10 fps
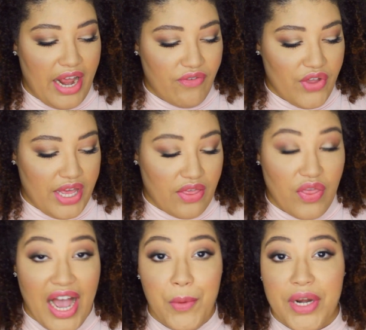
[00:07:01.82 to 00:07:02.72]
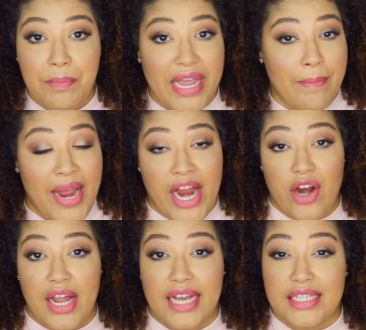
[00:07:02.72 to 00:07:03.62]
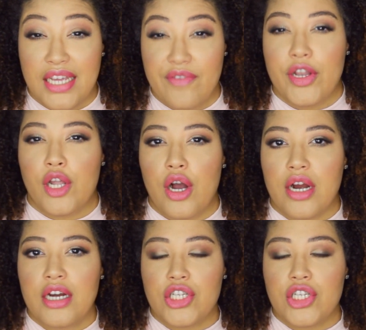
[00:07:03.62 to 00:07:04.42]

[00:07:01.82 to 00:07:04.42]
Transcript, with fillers: And I feel like that would make my hair last even longer.